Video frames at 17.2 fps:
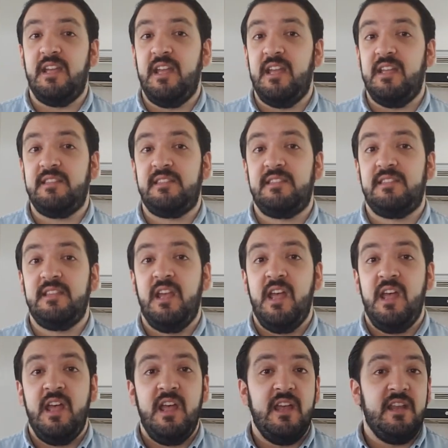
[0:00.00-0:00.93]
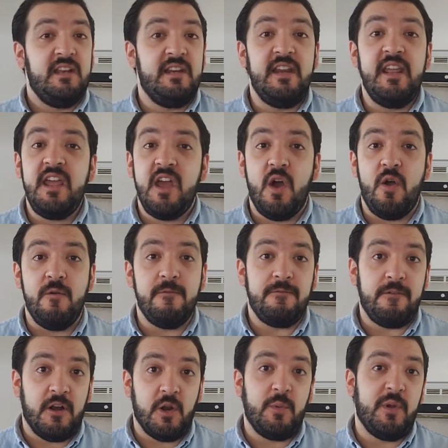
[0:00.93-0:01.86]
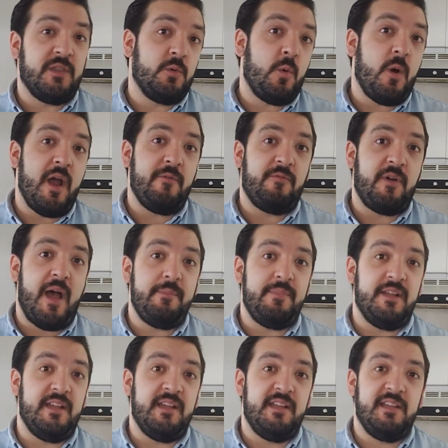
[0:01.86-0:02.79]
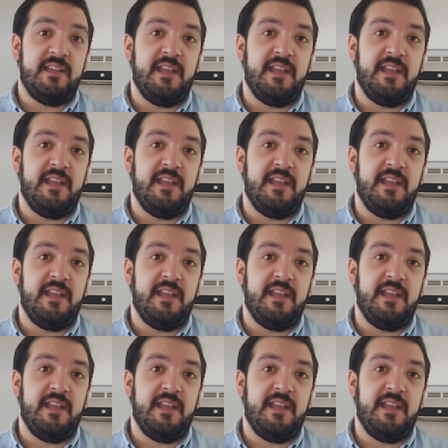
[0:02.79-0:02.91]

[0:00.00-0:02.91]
It's Neo following the White Rabbit.